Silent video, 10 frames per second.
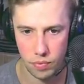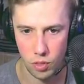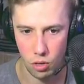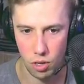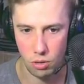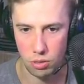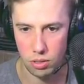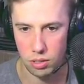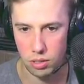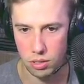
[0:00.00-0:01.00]
Oh no.
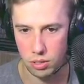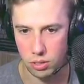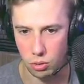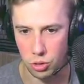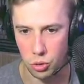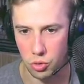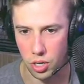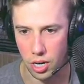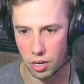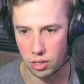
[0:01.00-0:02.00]
Don't you
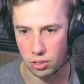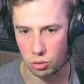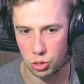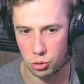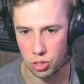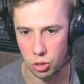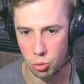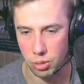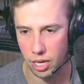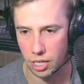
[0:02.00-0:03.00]
dare. Don't you you
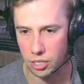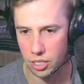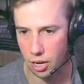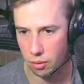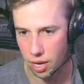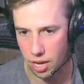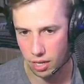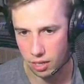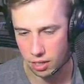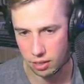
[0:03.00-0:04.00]
be nice now. Hey.
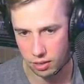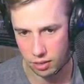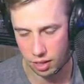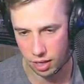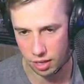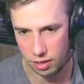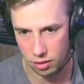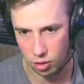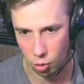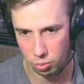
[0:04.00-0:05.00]
Hey,
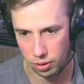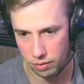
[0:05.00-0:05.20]
Copeland.